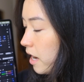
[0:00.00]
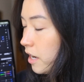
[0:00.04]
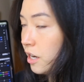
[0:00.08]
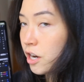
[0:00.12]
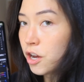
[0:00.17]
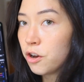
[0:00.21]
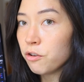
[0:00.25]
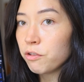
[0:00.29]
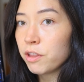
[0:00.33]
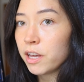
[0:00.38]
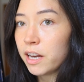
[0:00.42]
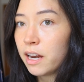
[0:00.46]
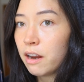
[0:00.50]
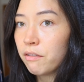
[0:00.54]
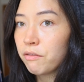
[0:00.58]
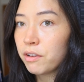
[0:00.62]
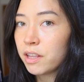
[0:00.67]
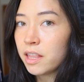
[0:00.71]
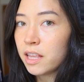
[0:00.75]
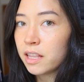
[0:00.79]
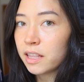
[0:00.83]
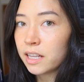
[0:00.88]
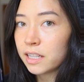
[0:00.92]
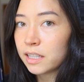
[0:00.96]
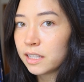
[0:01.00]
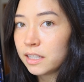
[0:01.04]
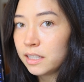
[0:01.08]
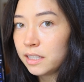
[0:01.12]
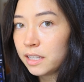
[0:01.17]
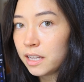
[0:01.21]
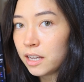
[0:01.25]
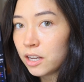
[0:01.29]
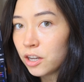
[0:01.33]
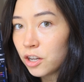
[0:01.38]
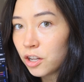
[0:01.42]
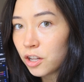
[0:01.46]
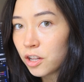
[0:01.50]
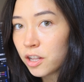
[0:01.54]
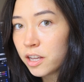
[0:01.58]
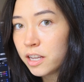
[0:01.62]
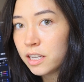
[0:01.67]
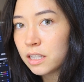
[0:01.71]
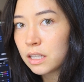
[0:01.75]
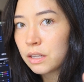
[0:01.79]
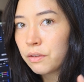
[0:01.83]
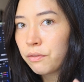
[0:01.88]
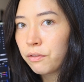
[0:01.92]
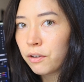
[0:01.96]
I know that everything that's teal
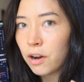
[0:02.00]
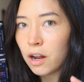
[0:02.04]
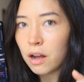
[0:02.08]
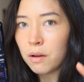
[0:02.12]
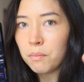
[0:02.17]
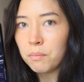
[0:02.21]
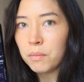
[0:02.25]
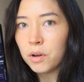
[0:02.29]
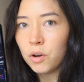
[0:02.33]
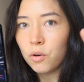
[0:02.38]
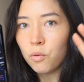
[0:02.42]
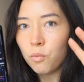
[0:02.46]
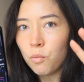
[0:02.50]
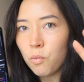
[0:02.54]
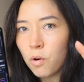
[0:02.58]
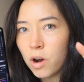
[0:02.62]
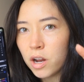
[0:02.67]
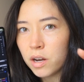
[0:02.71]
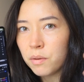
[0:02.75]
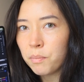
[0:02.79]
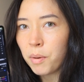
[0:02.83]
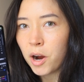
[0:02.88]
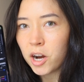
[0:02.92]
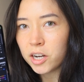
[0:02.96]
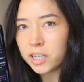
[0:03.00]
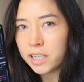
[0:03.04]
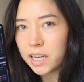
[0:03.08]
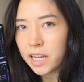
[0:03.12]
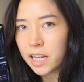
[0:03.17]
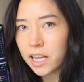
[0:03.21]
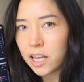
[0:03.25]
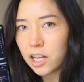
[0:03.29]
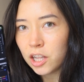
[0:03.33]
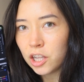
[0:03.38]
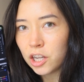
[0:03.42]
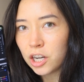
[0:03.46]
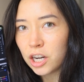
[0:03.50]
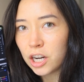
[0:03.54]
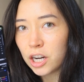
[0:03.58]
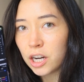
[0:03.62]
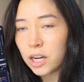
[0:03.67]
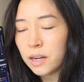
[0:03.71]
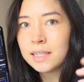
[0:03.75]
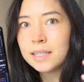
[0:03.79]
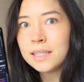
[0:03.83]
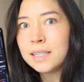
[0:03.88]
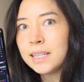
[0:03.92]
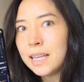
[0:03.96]
is from one
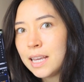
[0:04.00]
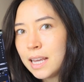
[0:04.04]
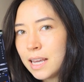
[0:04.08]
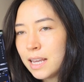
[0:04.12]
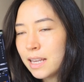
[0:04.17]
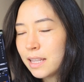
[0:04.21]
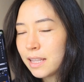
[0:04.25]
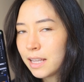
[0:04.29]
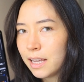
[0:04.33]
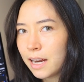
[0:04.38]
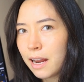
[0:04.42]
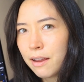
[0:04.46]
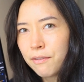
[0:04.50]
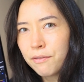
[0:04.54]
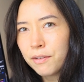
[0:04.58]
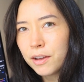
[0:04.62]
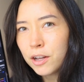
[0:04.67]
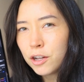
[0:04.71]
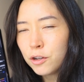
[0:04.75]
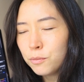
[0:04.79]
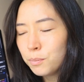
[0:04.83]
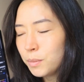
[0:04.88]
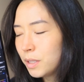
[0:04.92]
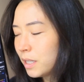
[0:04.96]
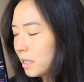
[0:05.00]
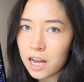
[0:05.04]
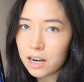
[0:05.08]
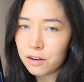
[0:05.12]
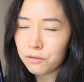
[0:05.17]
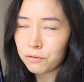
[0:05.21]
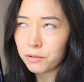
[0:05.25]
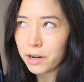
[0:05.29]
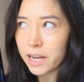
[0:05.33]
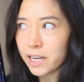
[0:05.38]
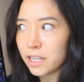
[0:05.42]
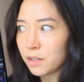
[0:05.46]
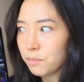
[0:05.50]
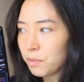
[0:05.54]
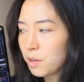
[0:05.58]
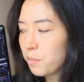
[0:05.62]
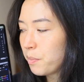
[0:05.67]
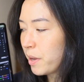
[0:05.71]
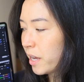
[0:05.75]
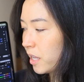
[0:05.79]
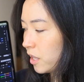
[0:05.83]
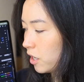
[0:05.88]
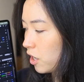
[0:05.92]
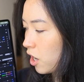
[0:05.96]
particular scene that I filmed. Kind of randomly
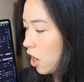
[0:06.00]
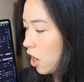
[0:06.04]
pick the